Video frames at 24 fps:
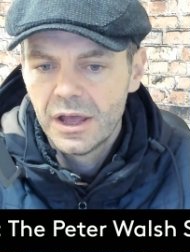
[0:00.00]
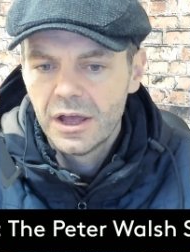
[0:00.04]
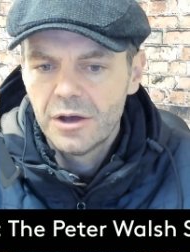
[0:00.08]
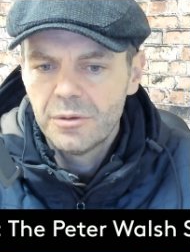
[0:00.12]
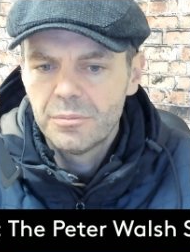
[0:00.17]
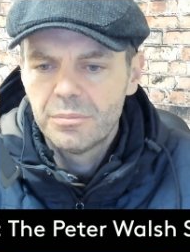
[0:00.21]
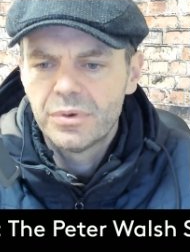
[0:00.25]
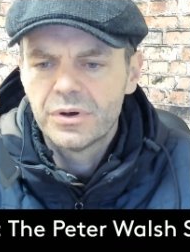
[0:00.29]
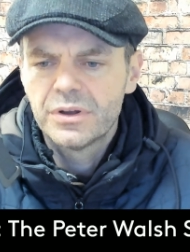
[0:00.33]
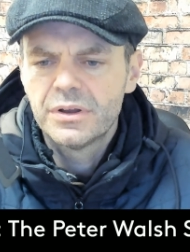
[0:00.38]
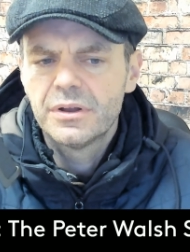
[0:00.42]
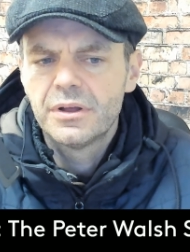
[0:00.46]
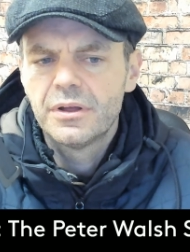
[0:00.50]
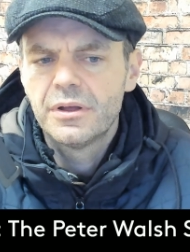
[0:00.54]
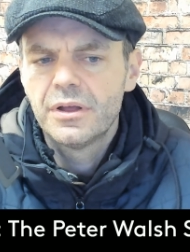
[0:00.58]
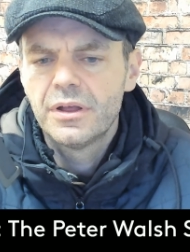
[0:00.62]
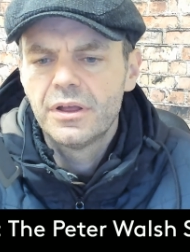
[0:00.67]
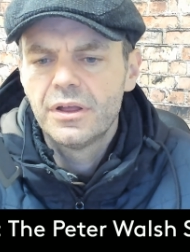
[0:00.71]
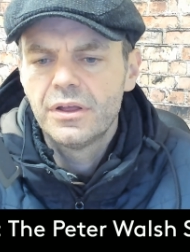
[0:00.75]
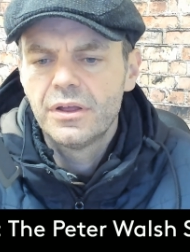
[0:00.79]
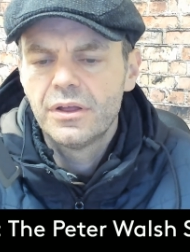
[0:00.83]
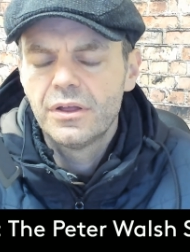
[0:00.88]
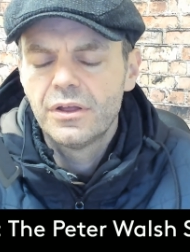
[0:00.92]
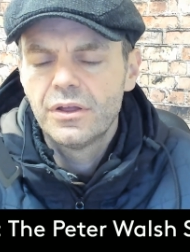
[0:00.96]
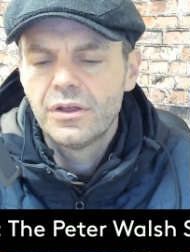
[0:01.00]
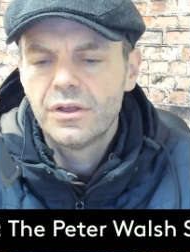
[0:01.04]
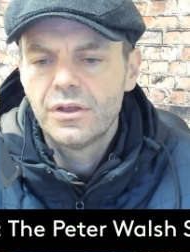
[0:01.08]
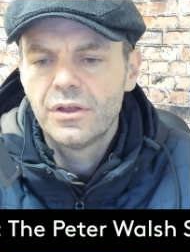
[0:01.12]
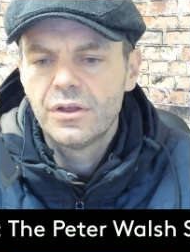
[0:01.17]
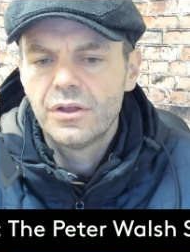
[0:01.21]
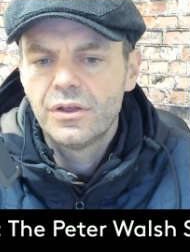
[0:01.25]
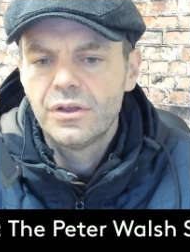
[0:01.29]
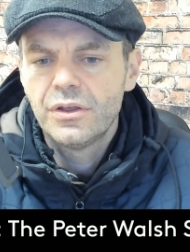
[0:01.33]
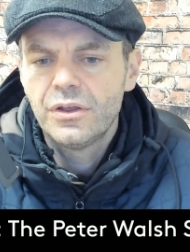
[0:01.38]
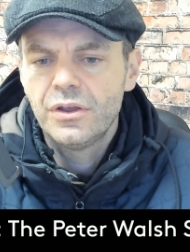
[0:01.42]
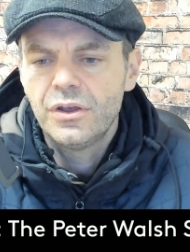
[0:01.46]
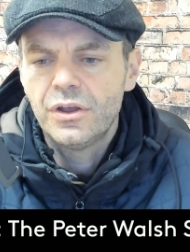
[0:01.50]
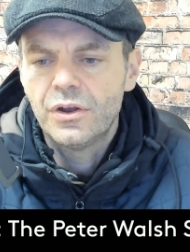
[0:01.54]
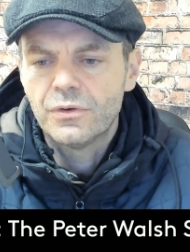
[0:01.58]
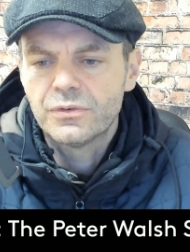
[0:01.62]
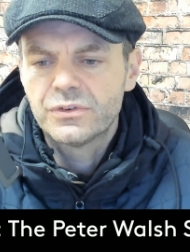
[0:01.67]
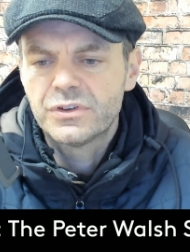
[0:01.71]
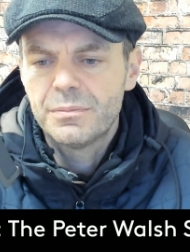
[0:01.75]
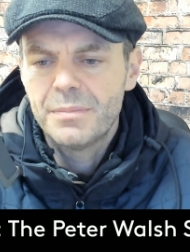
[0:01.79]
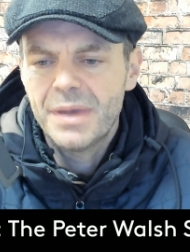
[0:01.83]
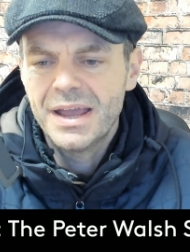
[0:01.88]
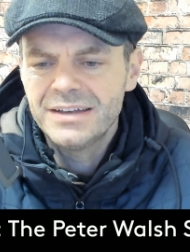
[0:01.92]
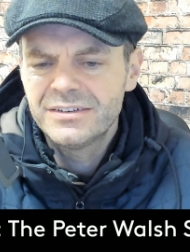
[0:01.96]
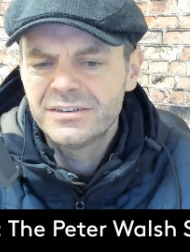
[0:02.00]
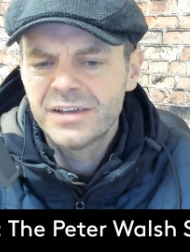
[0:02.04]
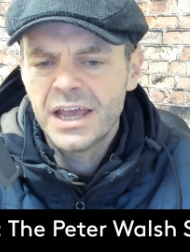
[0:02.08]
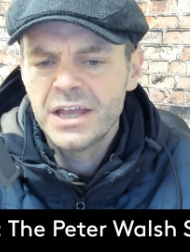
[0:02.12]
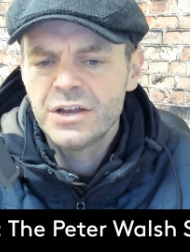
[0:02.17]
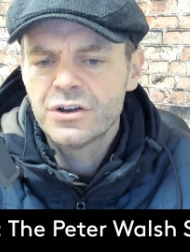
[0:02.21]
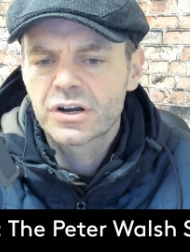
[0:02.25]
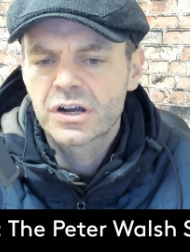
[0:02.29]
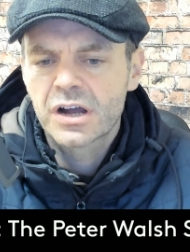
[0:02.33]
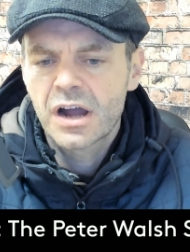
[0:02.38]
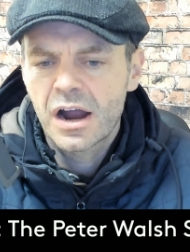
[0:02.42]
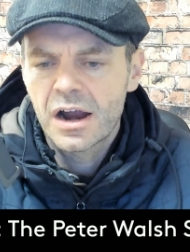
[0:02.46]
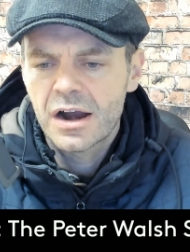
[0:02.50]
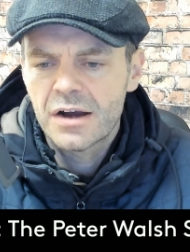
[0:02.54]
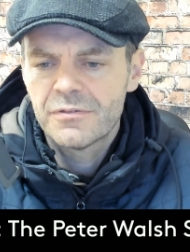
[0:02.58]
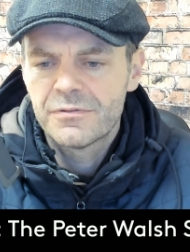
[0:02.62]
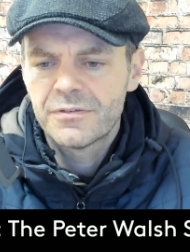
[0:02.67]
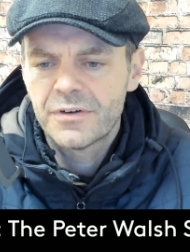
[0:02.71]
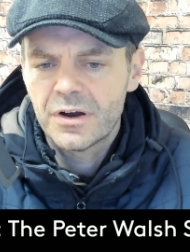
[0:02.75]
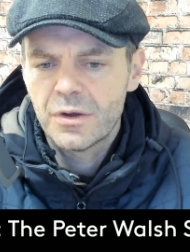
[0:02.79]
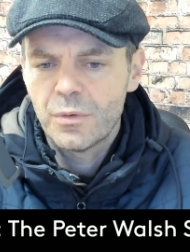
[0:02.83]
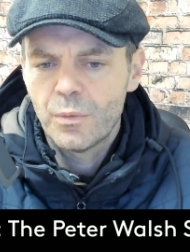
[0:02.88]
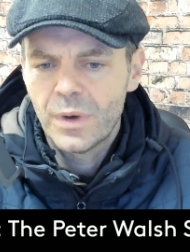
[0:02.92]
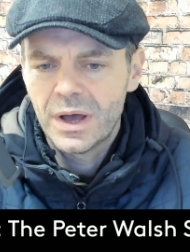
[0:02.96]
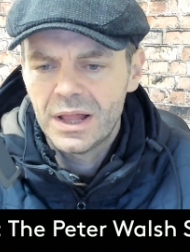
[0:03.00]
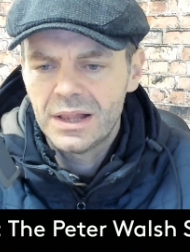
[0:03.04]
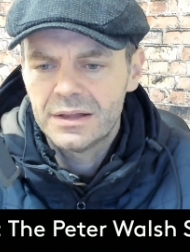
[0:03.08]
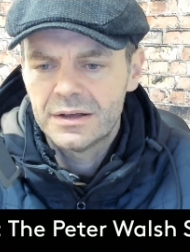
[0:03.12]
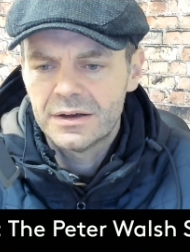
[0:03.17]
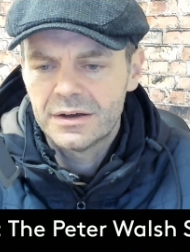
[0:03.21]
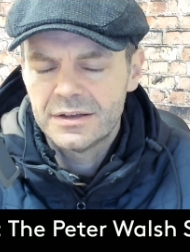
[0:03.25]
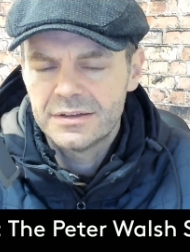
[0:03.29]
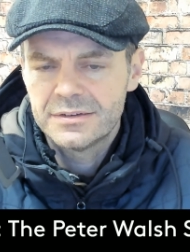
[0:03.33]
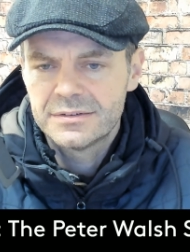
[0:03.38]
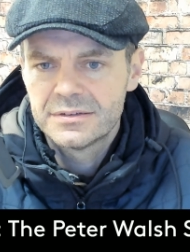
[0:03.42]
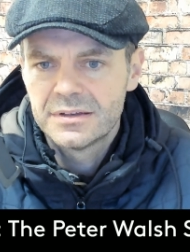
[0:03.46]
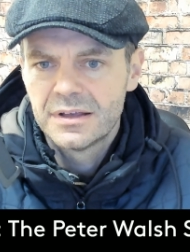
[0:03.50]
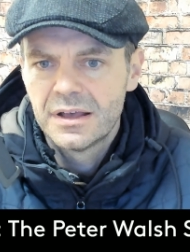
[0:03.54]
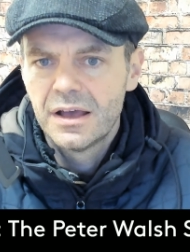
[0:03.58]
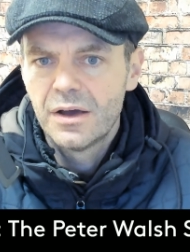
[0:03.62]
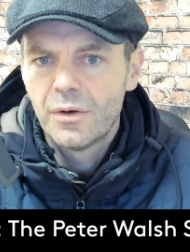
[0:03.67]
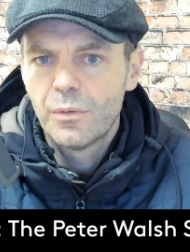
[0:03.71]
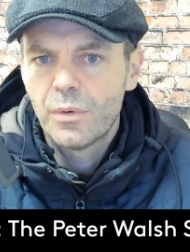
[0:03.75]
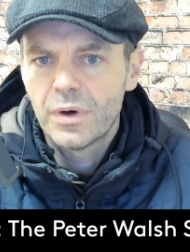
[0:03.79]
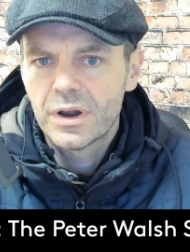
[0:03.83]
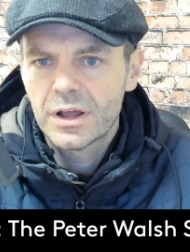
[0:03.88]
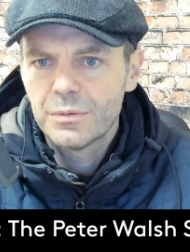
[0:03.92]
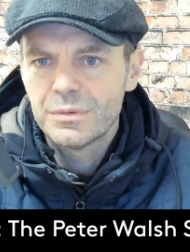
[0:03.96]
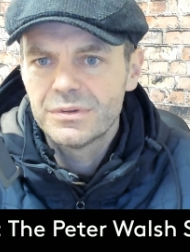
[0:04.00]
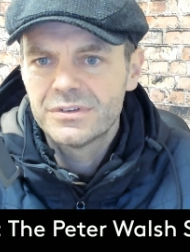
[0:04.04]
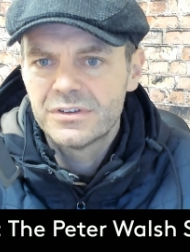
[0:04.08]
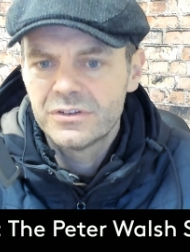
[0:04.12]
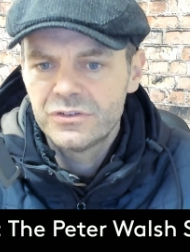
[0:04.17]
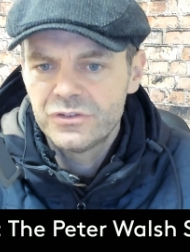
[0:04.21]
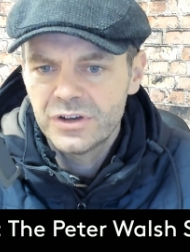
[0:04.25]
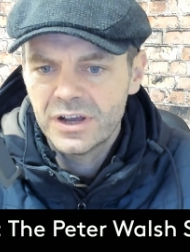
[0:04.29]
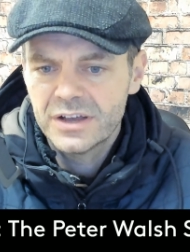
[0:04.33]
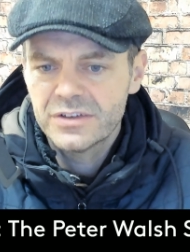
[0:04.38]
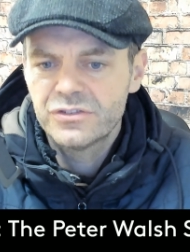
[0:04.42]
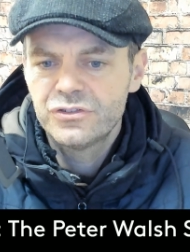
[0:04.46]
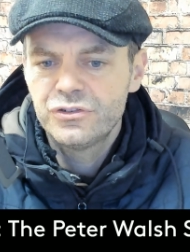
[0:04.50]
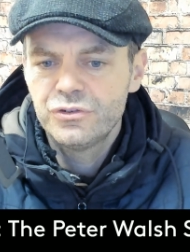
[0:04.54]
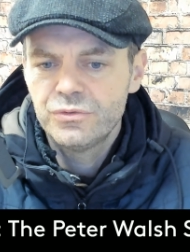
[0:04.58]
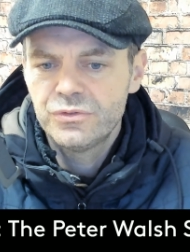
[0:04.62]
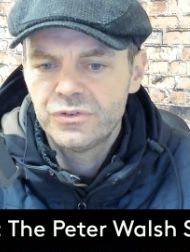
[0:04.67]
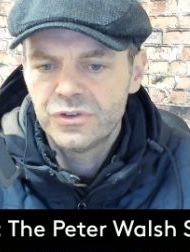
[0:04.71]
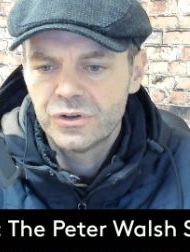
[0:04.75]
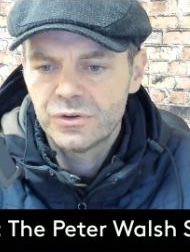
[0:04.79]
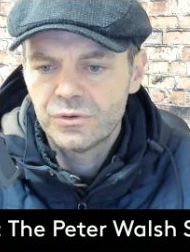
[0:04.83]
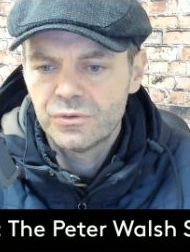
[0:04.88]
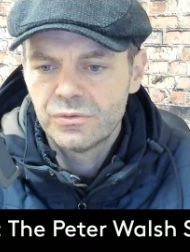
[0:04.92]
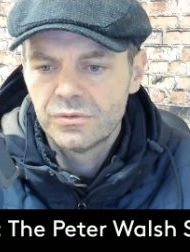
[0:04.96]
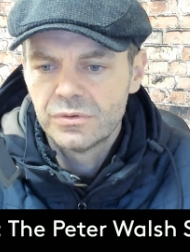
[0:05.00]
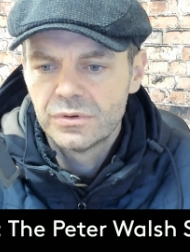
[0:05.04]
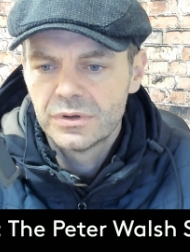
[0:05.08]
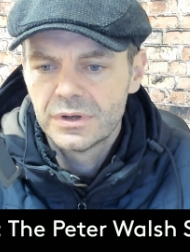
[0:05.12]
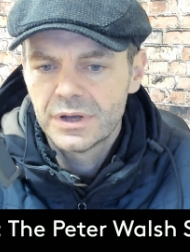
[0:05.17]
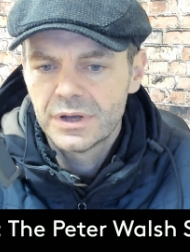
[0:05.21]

But you know, to maintain your car very well, guys, what I would suggest you do, and